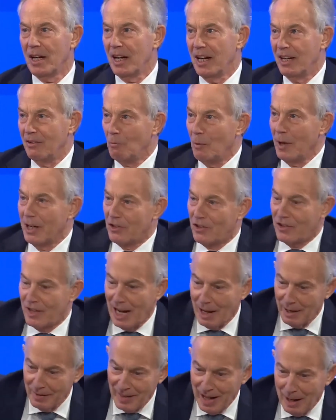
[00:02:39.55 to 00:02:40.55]
in which
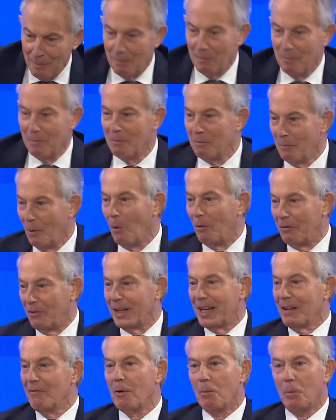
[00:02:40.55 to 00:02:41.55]
that more
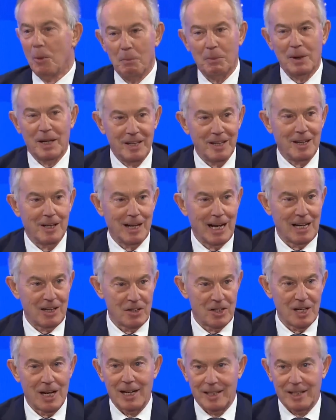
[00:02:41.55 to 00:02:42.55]
forgivable political
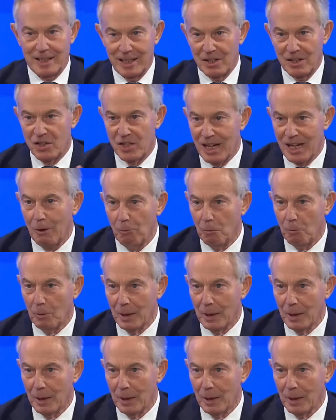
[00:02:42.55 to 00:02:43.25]
anxiety is dealt